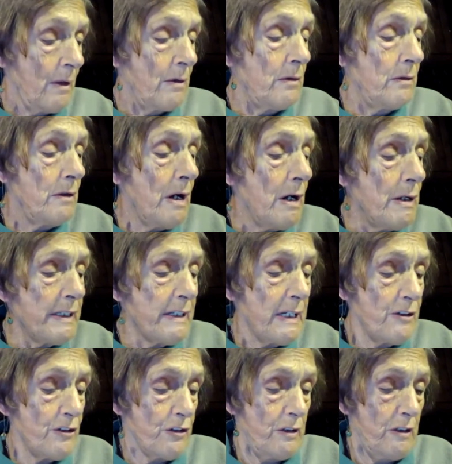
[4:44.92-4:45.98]
No
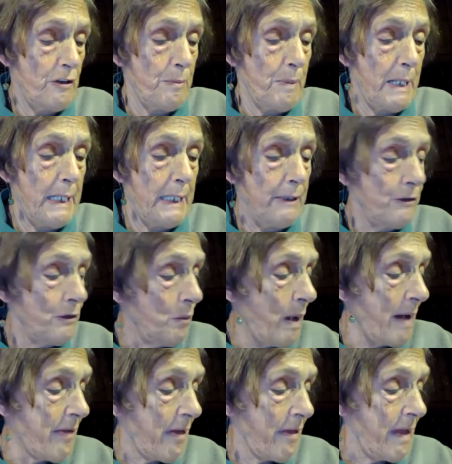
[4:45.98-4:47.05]
attention is paid to
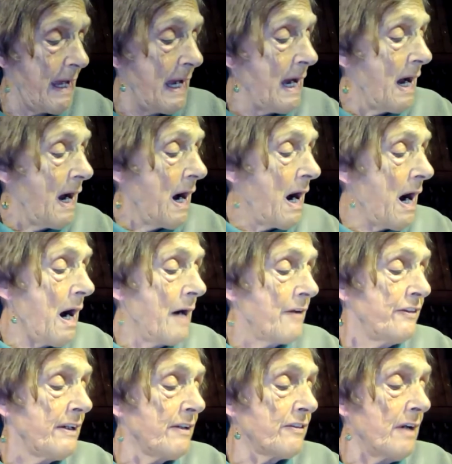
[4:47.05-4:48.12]
whether the
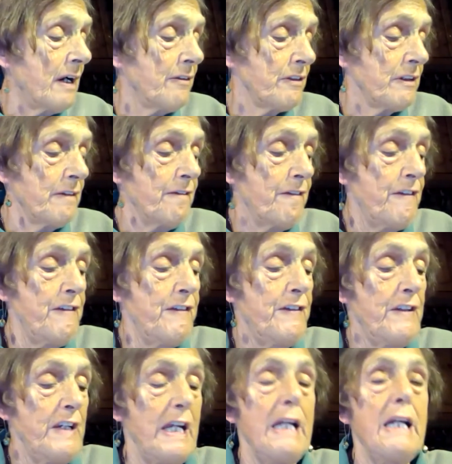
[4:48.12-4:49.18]

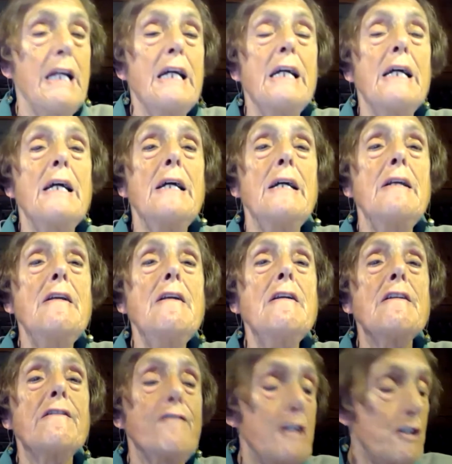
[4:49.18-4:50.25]
650
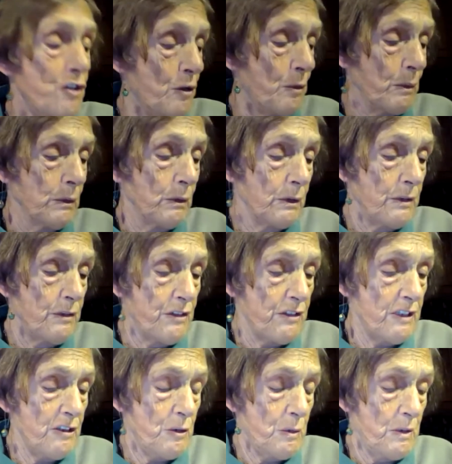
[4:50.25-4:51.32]
individual
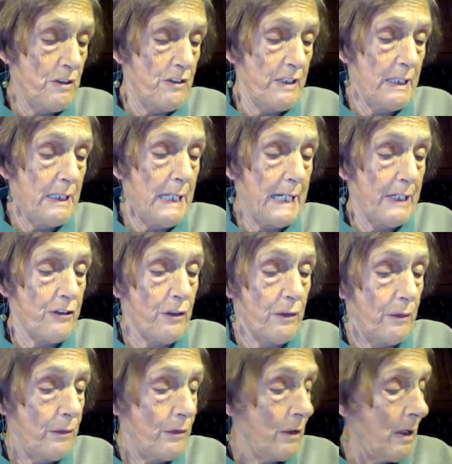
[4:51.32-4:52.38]
constituency
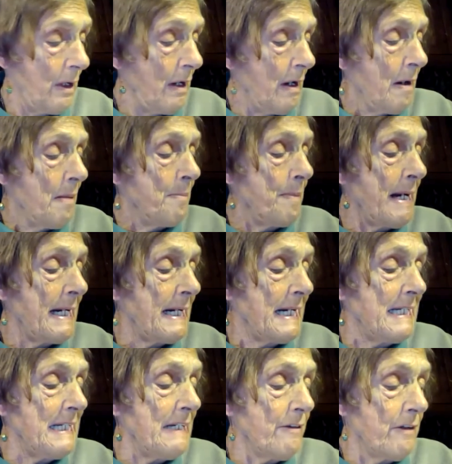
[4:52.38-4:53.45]
elections bear
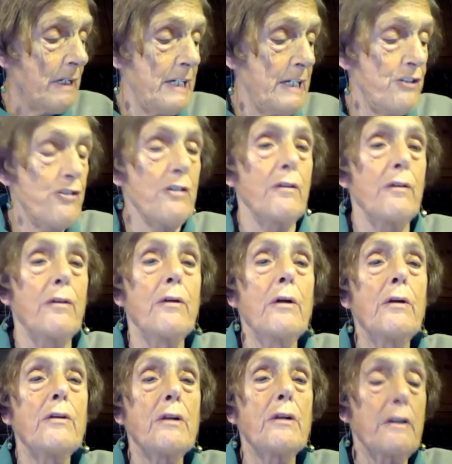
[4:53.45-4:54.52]
any relation
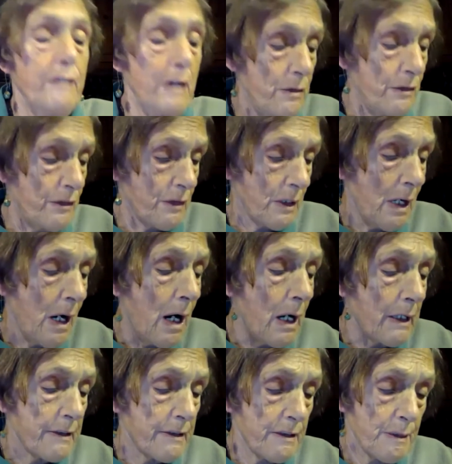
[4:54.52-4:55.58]
to the votes
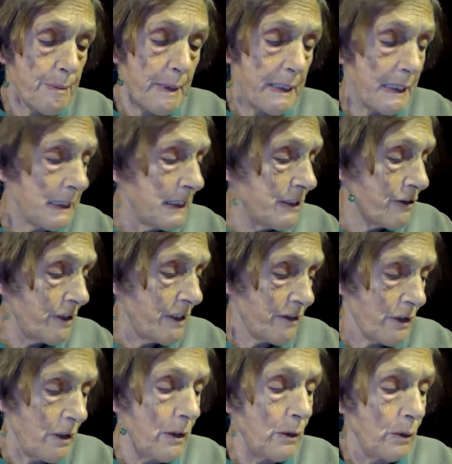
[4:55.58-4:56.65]
cast by the country as
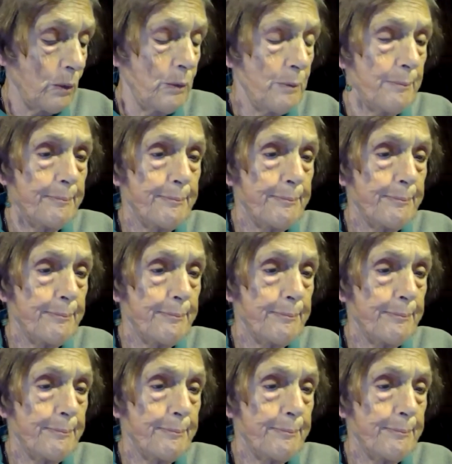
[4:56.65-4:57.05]
a whole.